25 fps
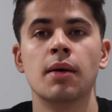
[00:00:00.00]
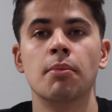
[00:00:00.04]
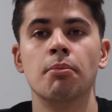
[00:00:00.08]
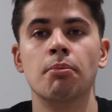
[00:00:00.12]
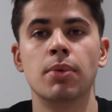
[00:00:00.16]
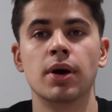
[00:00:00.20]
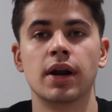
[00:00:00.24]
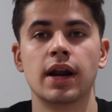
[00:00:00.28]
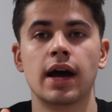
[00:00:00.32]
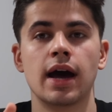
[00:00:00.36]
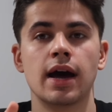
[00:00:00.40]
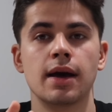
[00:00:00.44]

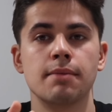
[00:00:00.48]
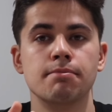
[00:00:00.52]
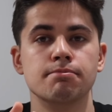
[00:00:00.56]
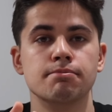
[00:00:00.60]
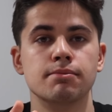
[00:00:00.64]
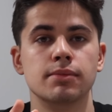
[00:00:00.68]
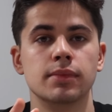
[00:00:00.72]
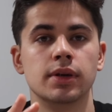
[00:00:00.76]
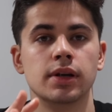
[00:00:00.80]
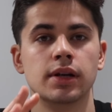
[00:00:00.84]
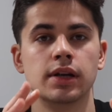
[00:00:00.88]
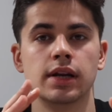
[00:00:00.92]
but
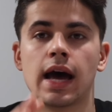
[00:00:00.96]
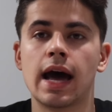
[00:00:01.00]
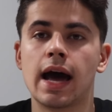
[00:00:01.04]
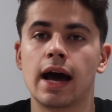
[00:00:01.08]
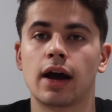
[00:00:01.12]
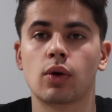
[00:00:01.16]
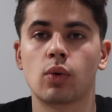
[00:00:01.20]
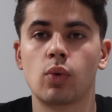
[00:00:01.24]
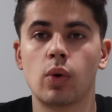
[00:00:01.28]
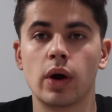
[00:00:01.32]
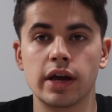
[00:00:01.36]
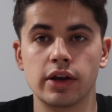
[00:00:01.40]
I'm
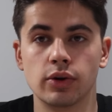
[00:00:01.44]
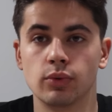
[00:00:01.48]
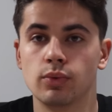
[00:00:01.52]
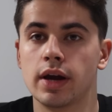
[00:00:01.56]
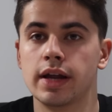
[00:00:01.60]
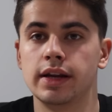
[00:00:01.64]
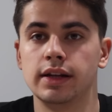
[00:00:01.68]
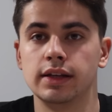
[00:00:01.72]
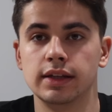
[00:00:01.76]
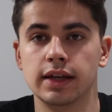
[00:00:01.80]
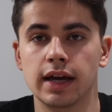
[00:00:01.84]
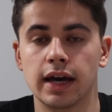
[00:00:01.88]
not quite
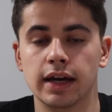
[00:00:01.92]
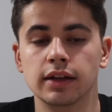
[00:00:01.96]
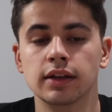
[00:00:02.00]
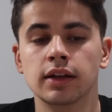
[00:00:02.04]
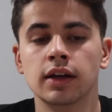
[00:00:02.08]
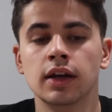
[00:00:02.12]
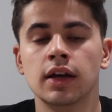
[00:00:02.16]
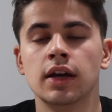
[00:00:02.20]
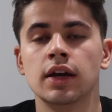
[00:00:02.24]
ready yet.